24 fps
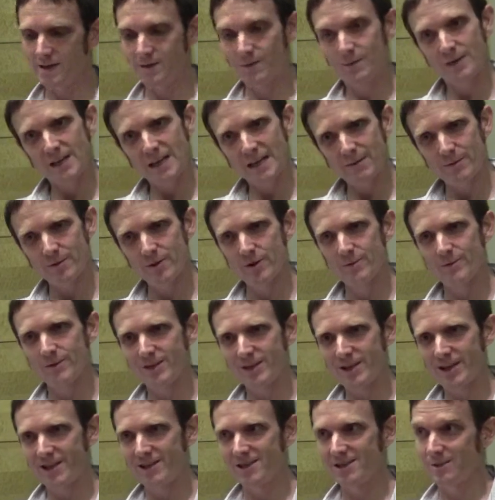So it became a little bit
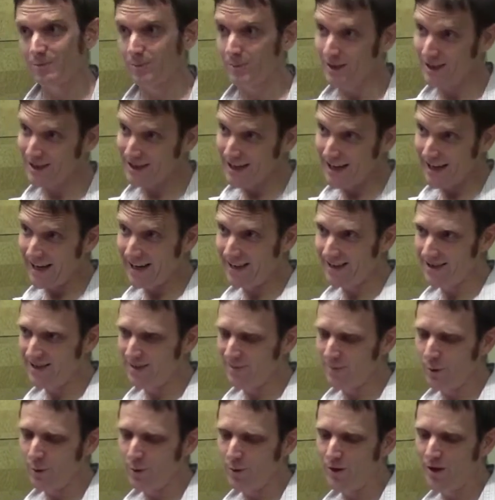challenging because I had to
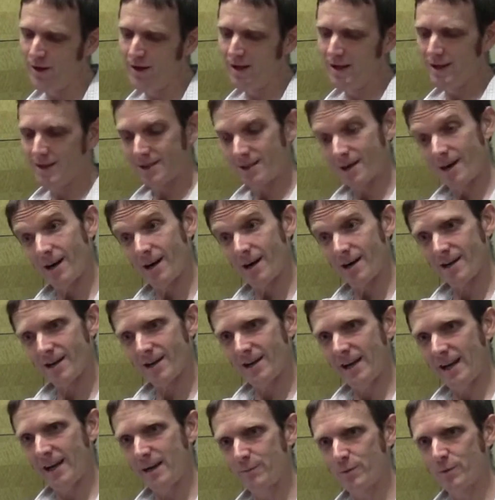both
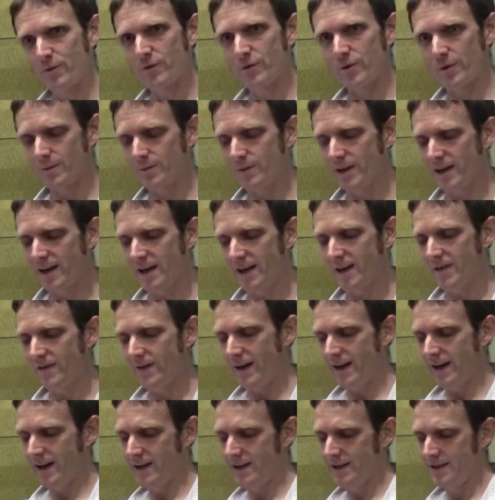talk and perform live
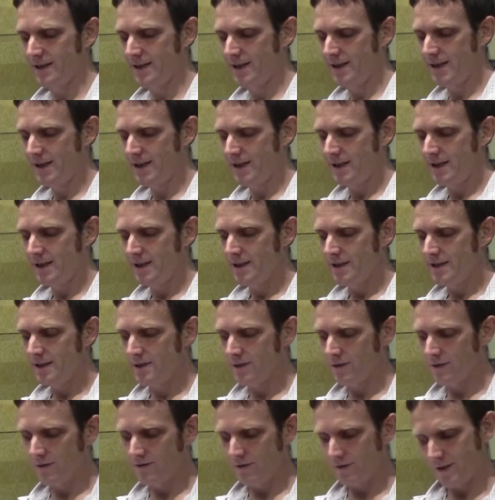and
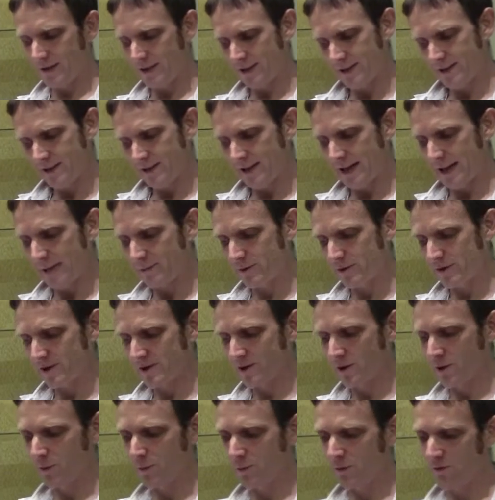sort of capture
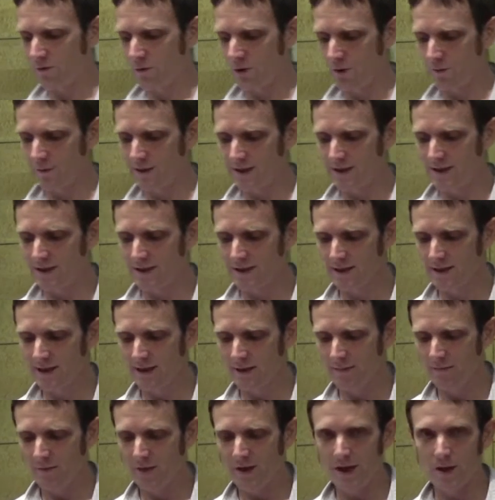this whole performance.
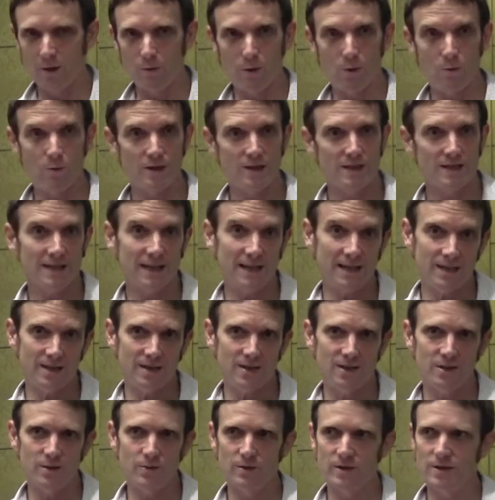And what we decided to
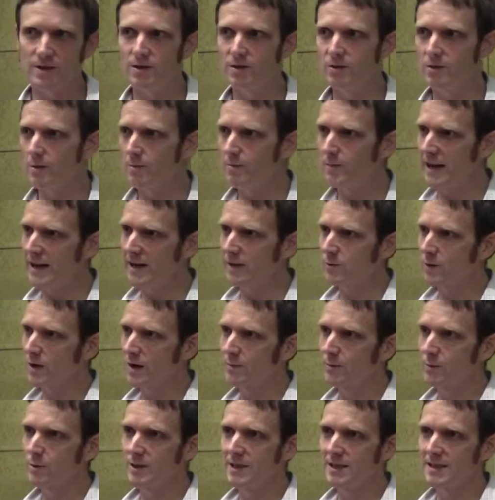do was to do a bank
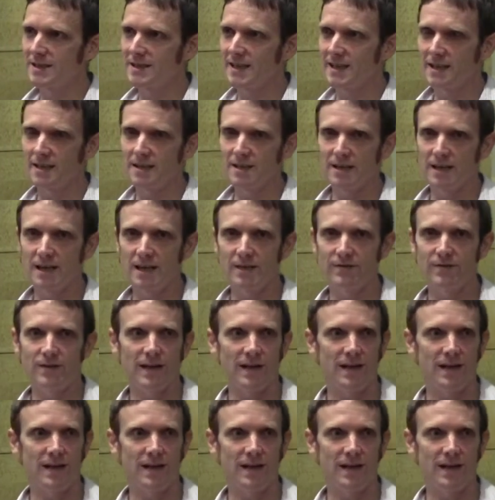robbery in Second Life.